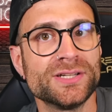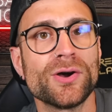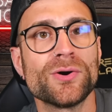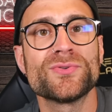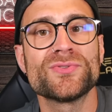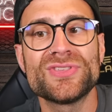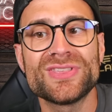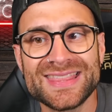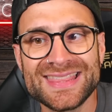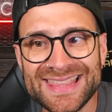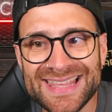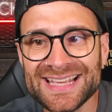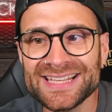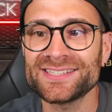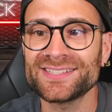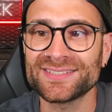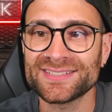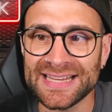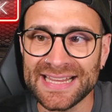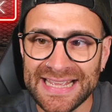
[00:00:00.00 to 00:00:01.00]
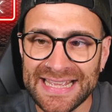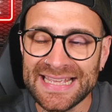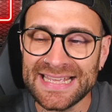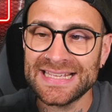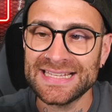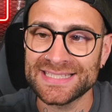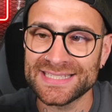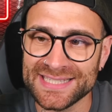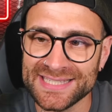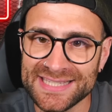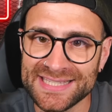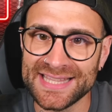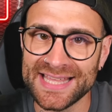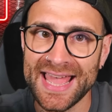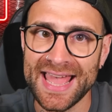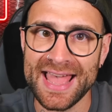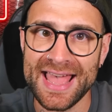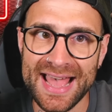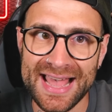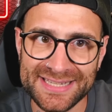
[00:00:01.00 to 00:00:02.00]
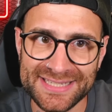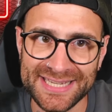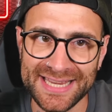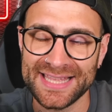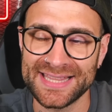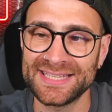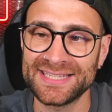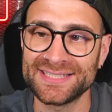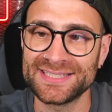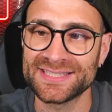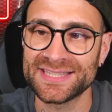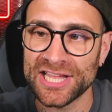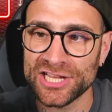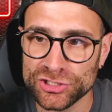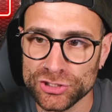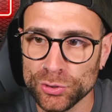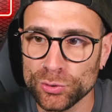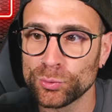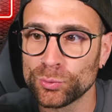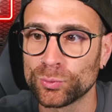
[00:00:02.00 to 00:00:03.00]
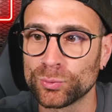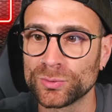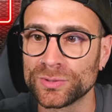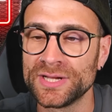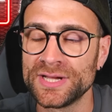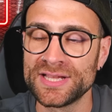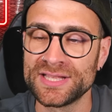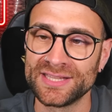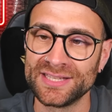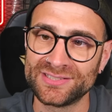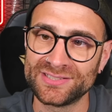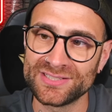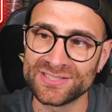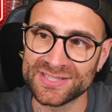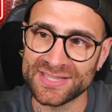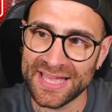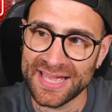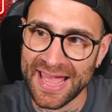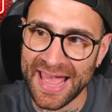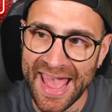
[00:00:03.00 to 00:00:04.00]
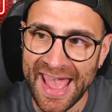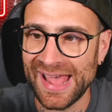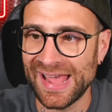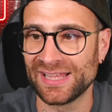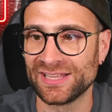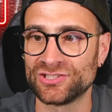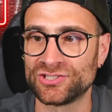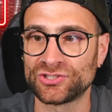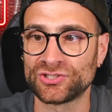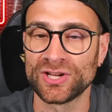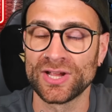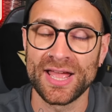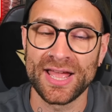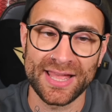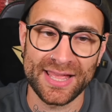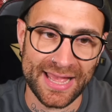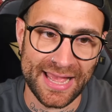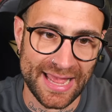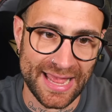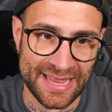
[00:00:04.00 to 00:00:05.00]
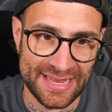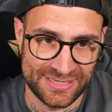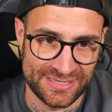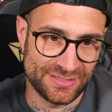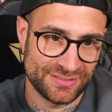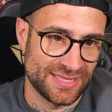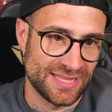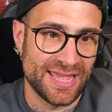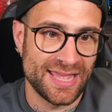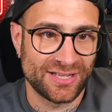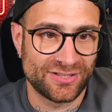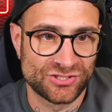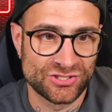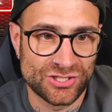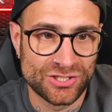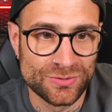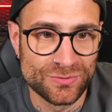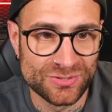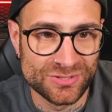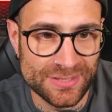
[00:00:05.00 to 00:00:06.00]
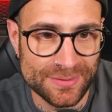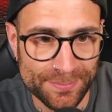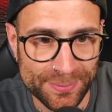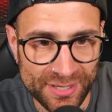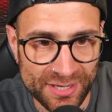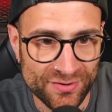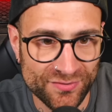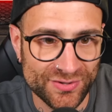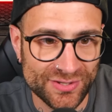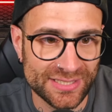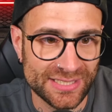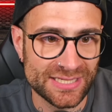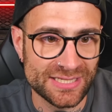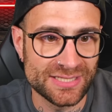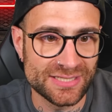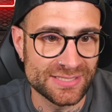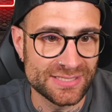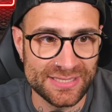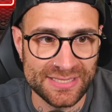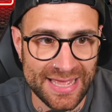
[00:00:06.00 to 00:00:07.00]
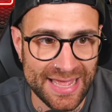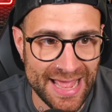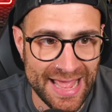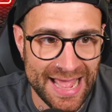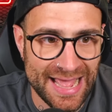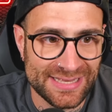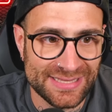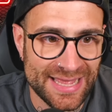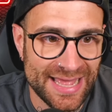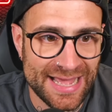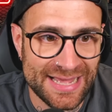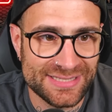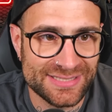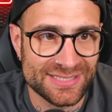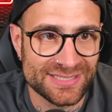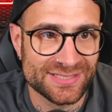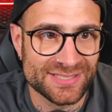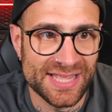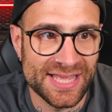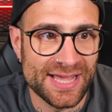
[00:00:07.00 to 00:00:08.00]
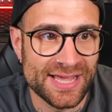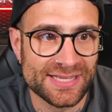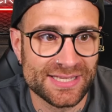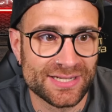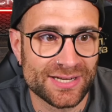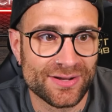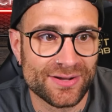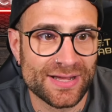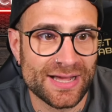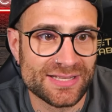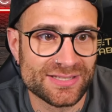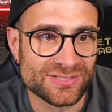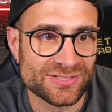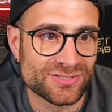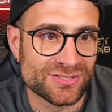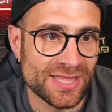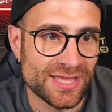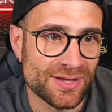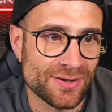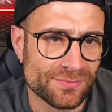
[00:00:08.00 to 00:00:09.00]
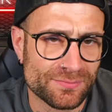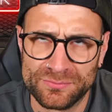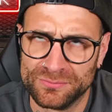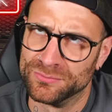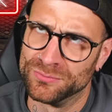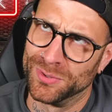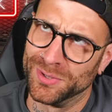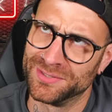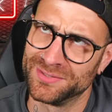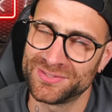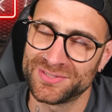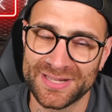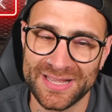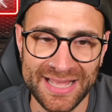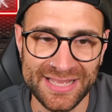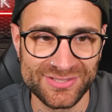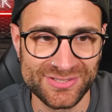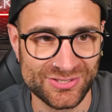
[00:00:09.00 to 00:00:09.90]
this is their attack. This is their tool. This is their edge. And they executed it perfectly, as is their want, And